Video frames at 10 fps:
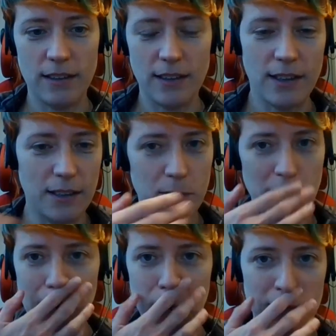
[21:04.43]
Uh,
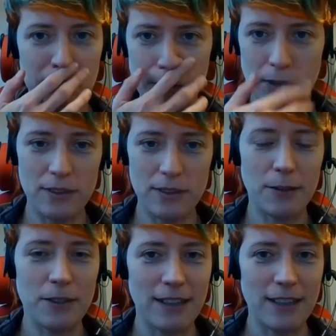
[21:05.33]
Joachim, what, what does it
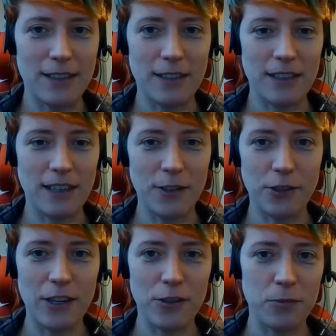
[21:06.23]
look like
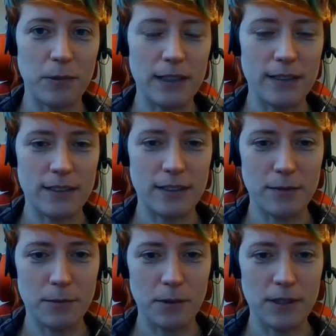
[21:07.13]
education wise
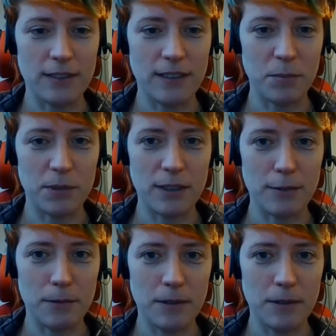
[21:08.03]
for this type of stuff?